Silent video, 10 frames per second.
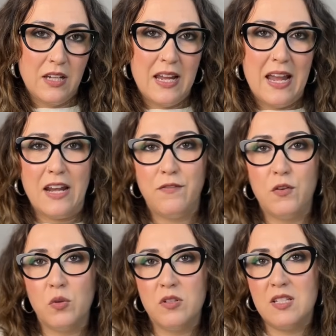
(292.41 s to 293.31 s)
And if you
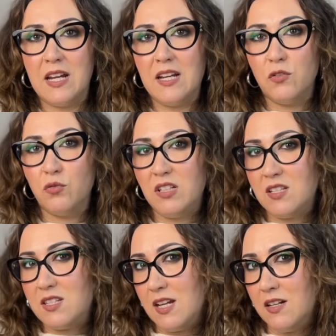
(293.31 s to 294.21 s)
want to say
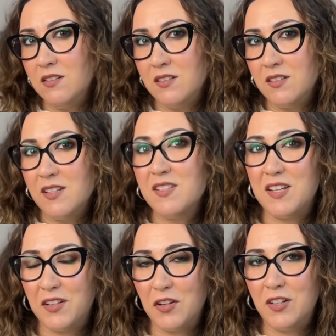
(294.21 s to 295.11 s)
notizia,
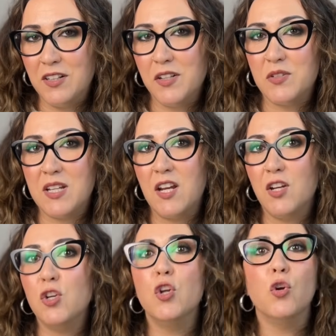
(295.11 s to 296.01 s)
singular, you say
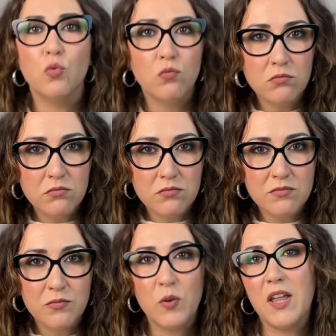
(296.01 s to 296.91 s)
new.
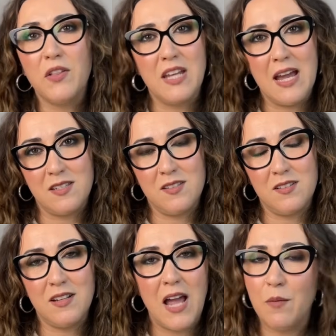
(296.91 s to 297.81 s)
without the S.
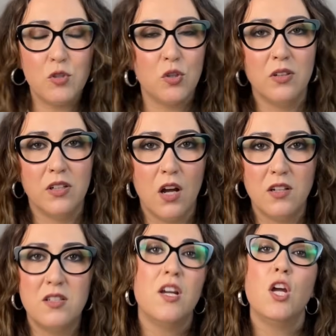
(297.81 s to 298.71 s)
Absolutely
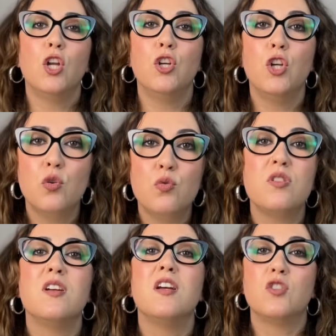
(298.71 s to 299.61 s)
not. News
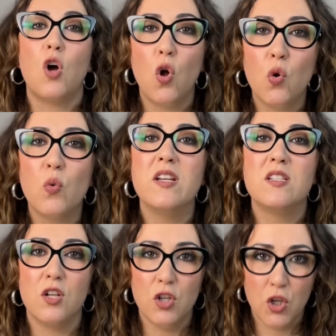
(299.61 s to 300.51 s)
is always
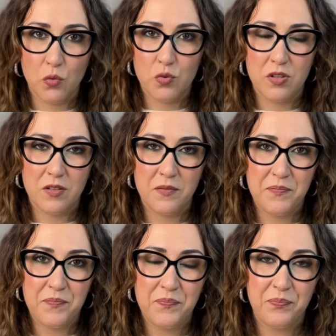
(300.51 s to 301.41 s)
news.
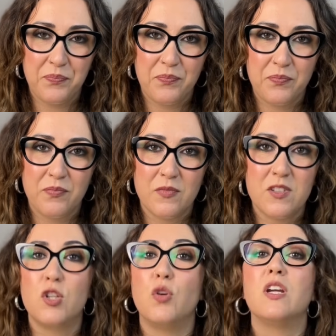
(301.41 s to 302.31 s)

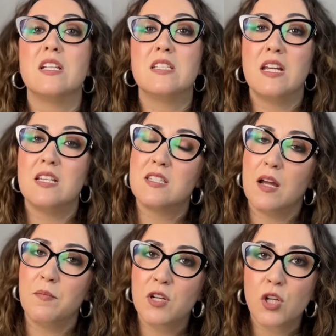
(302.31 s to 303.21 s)
So you can say
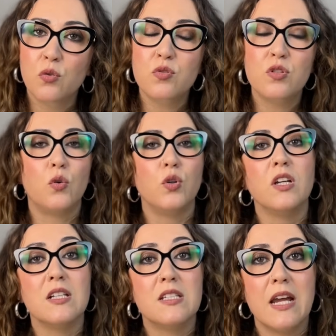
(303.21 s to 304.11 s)
some news, or you
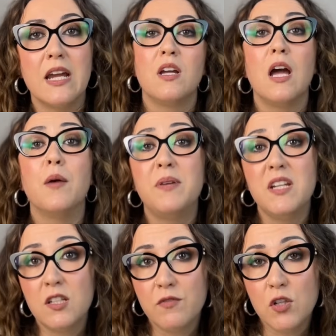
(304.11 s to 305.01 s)
can say a piece
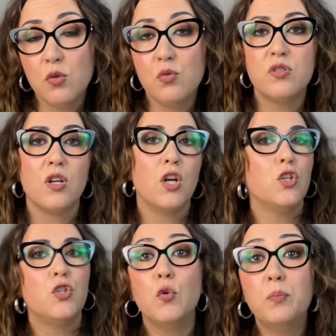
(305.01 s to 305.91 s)
of news,
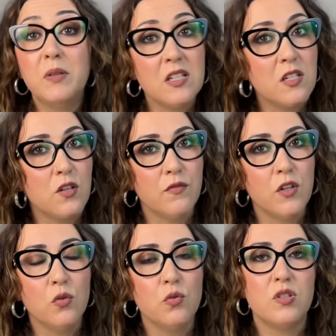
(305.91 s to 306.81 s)
2 pieces of
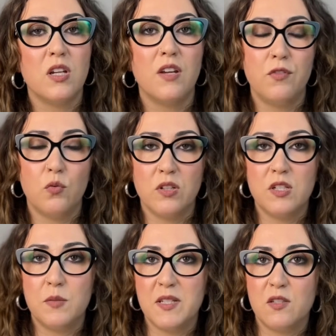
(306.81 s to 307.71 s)
news, if you want to
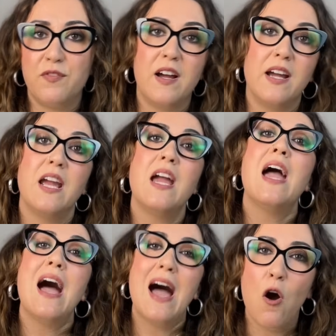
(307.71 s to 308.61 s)
specify
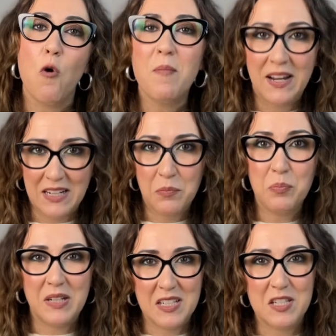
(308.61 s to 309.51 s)
how many
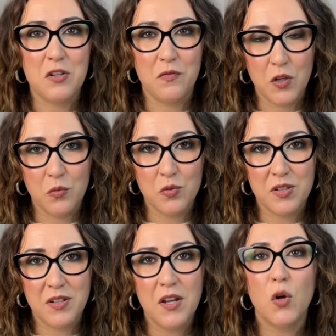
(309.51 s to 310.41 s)
pieces of news.
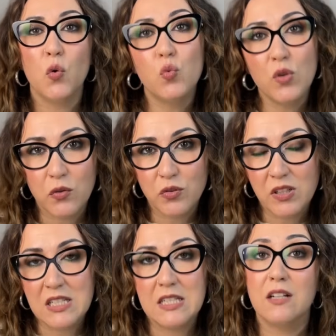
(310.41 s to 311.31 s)
Una
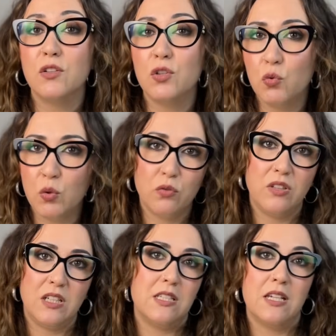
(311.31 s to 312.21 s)
notizia, 2
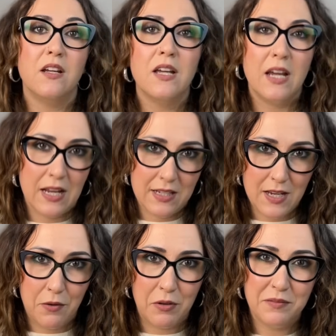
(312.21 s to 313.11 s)
notizie,
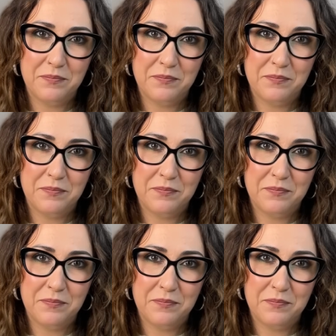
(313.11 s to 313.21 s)
etc.